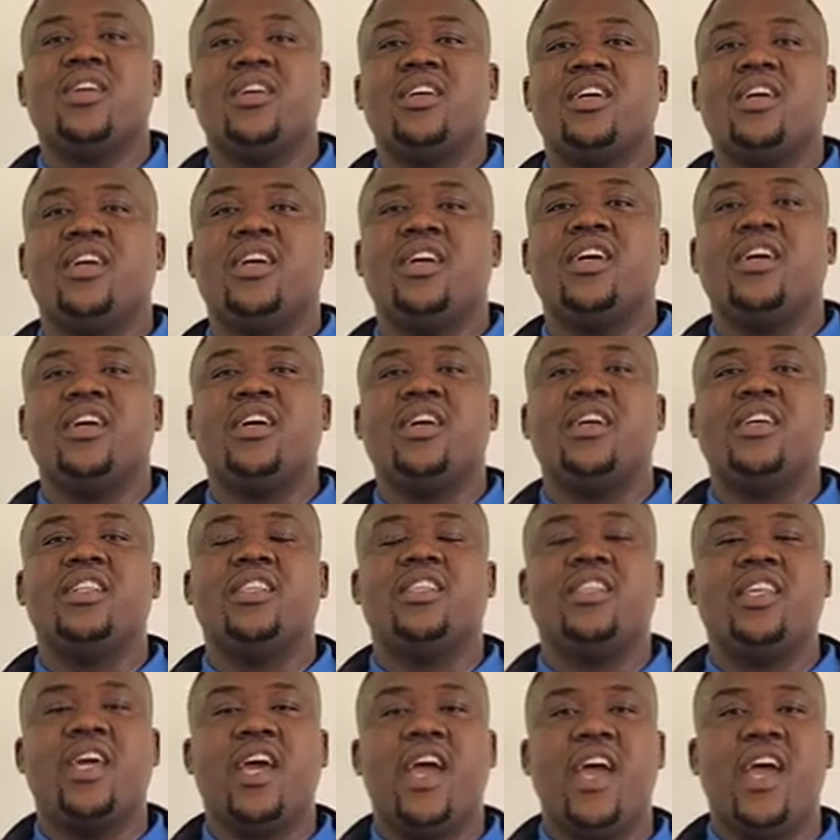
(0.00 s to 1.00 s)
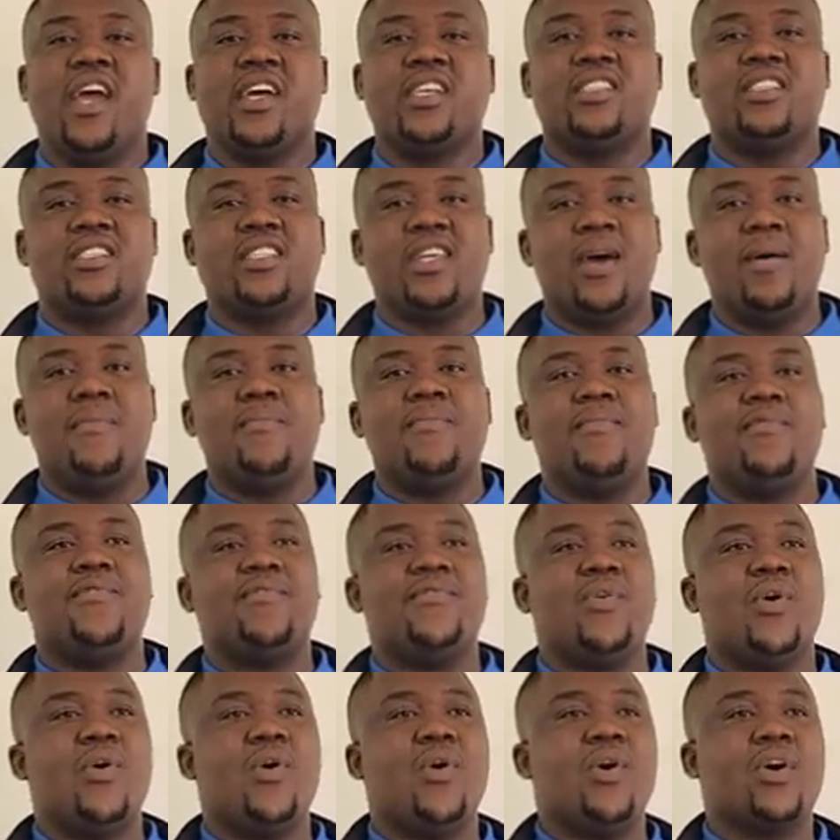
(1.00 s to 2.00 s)
the exam
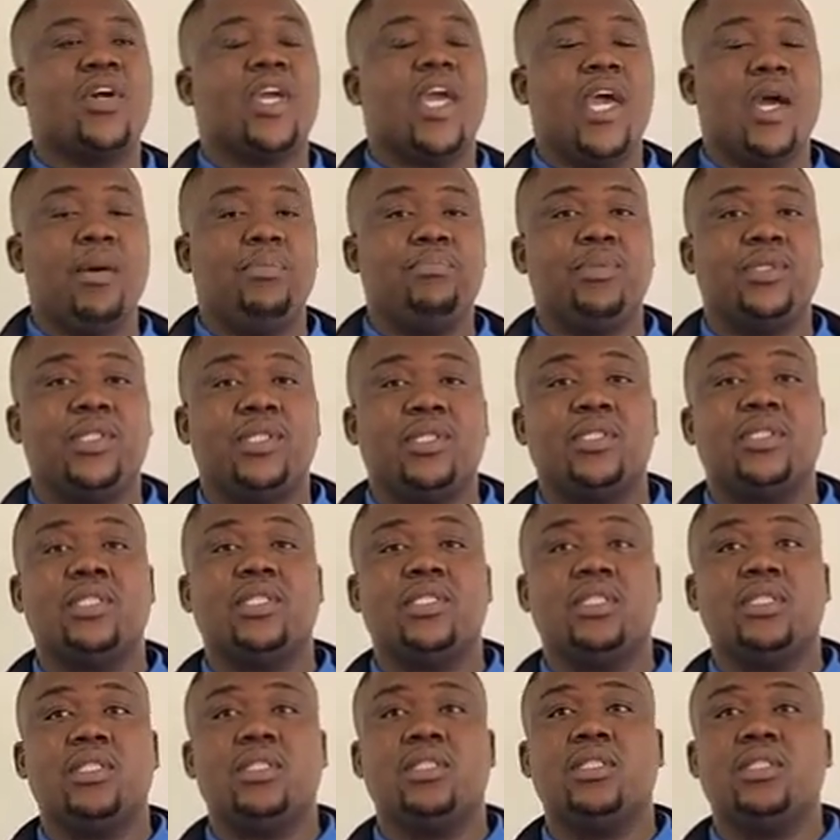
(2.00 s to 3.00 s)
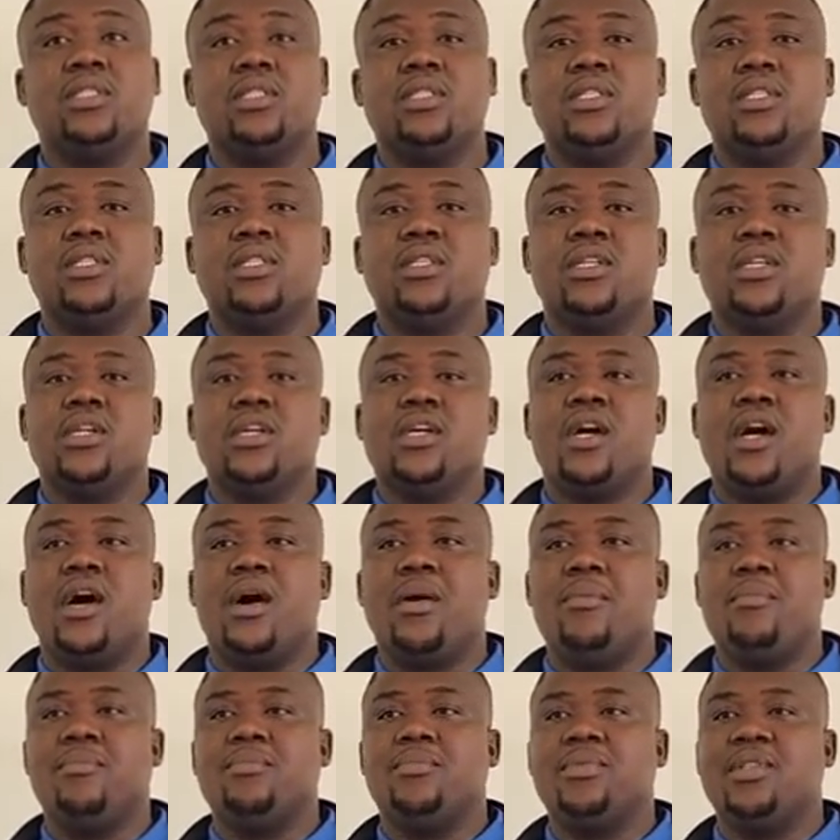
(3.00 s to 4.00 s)
for CAPS.
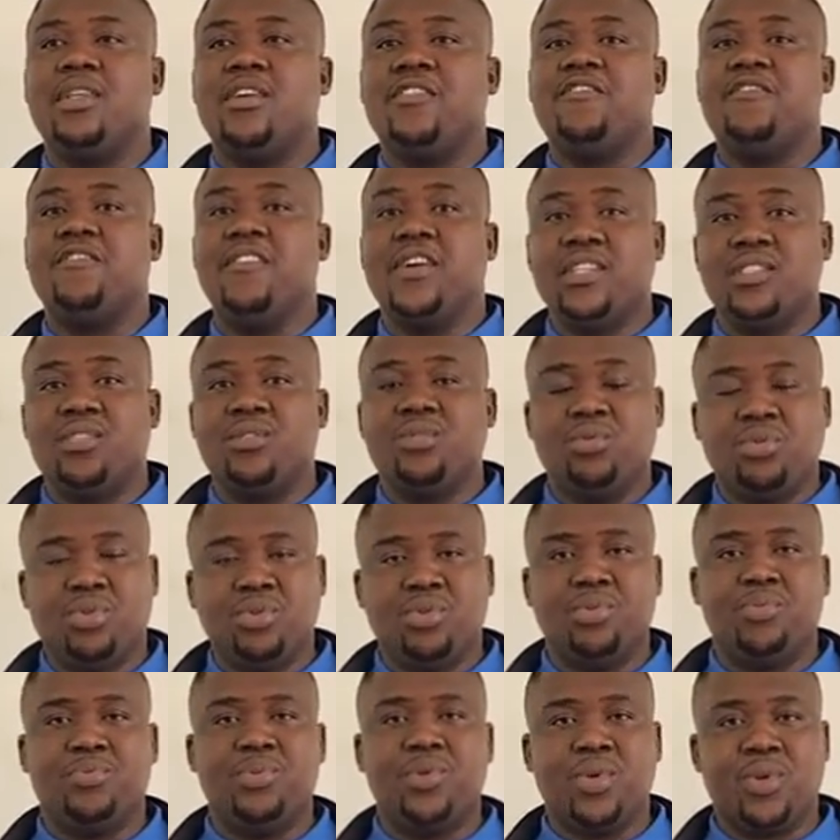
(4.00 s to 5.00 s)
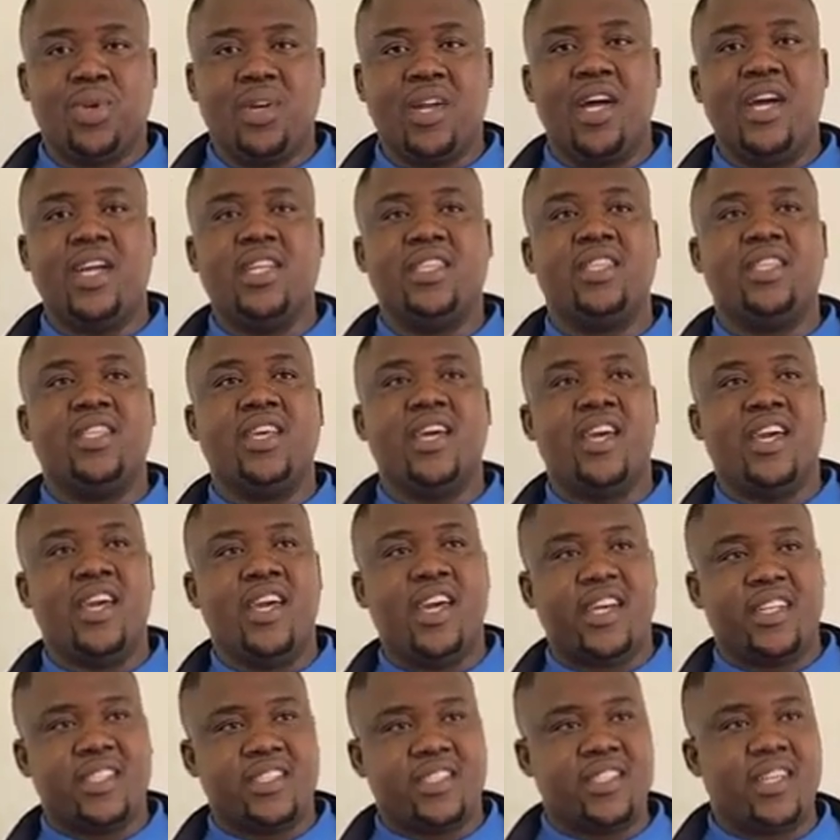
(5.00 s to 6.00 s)
I'm the first group to write
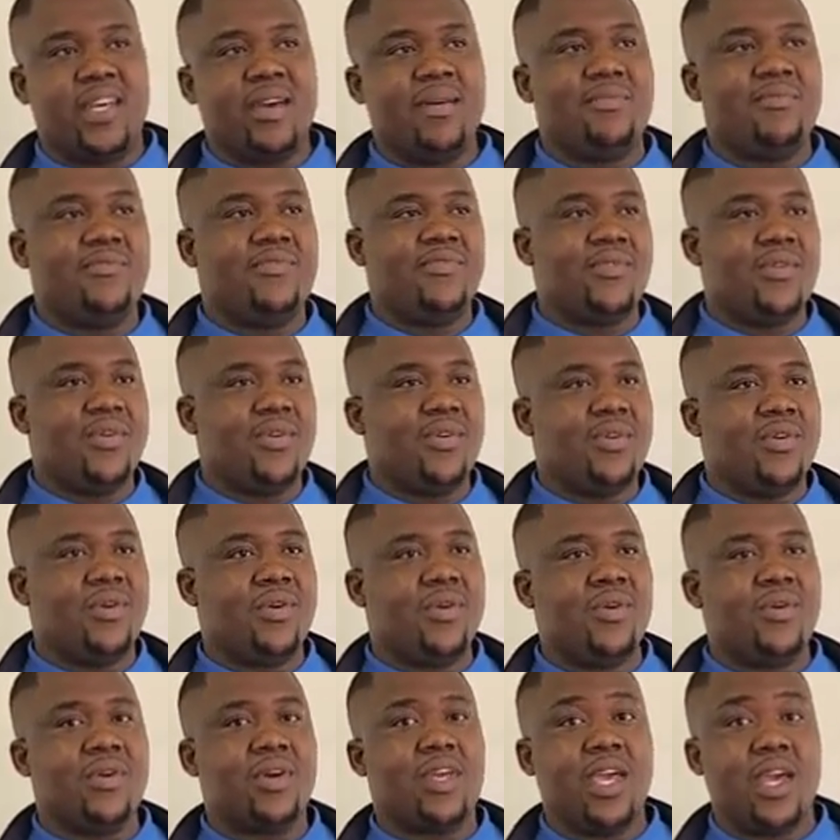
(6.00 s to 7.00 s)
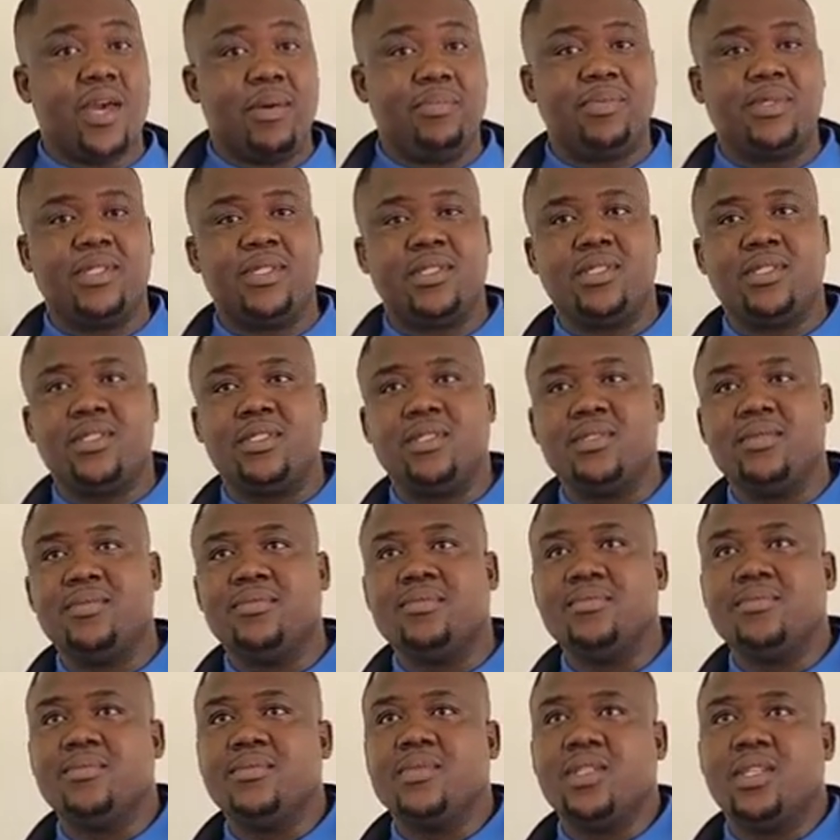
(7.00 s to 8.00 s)
the exam for CAPS.
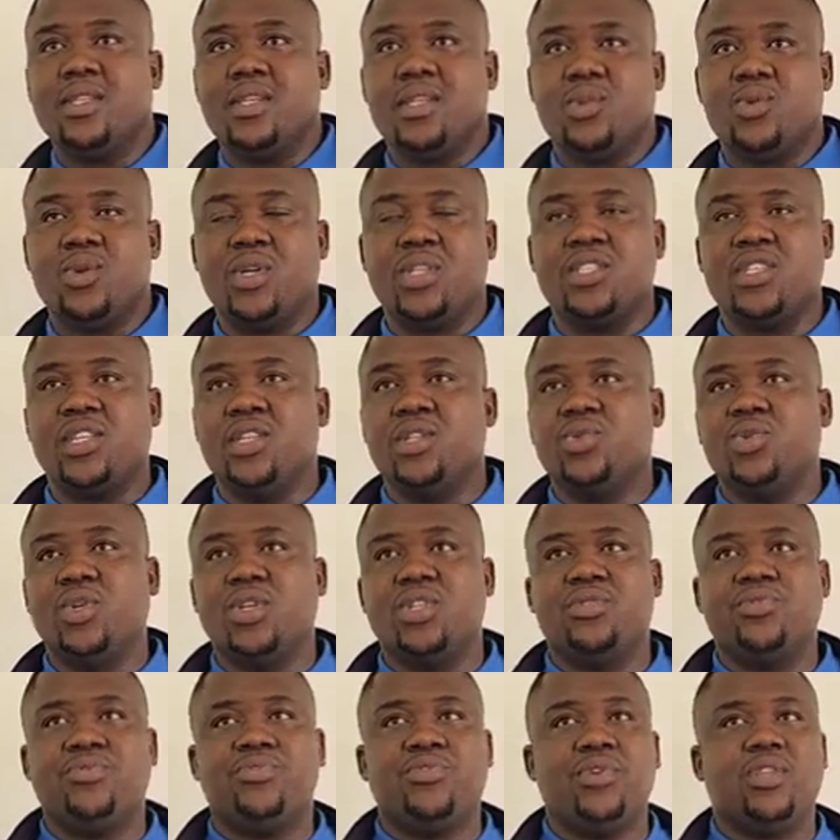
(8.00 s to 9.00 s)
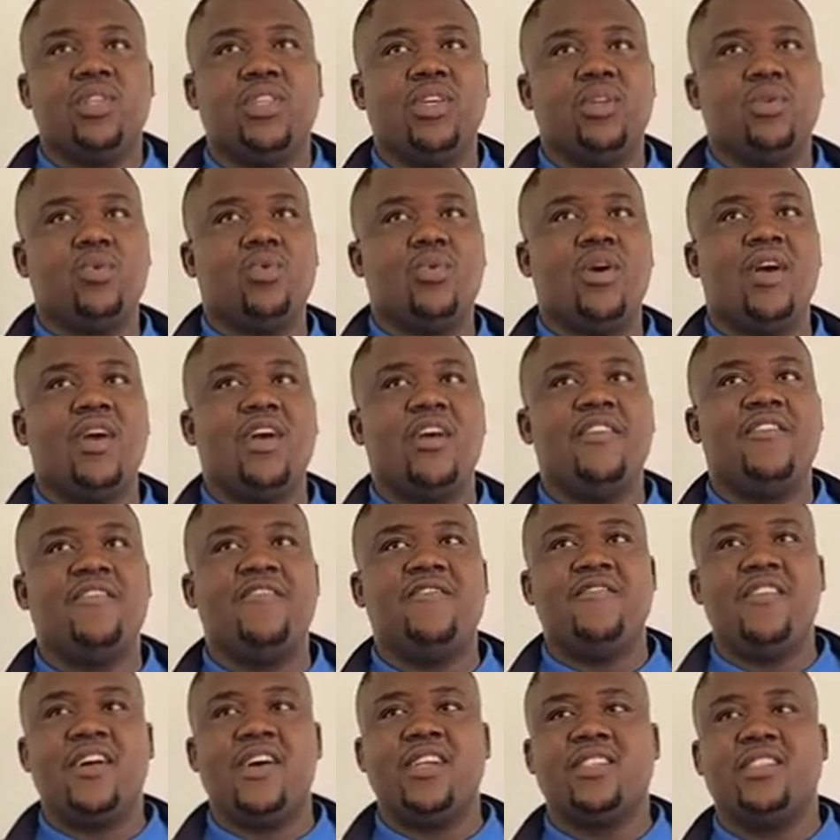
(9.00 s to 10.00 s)
It was in 2014 where
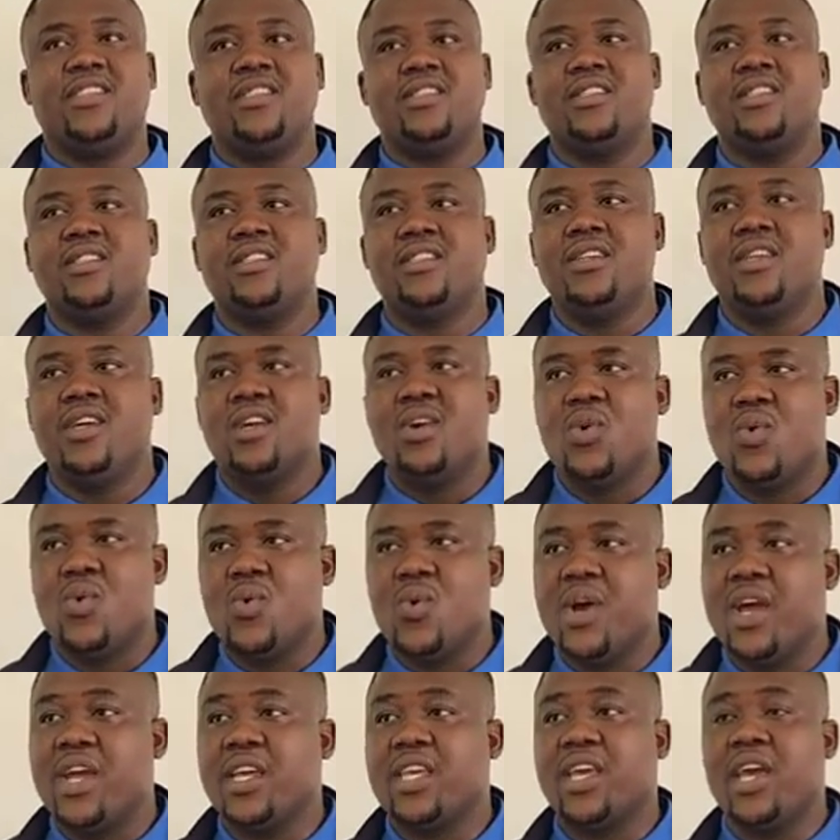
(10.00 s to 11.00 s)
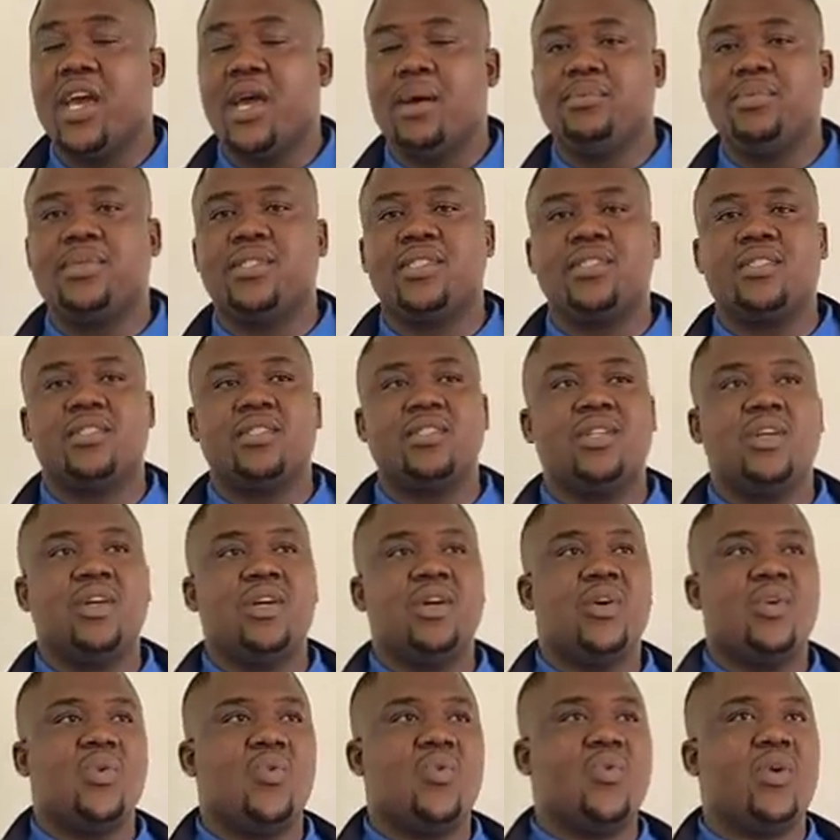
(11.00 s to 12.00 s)
CAPS
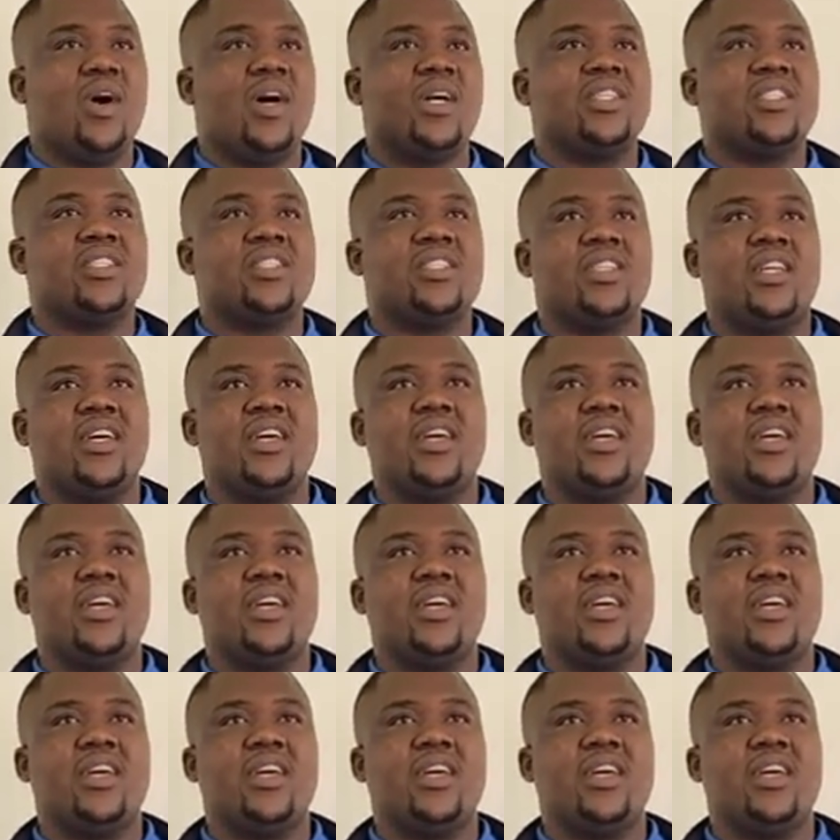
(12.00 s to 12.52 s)
was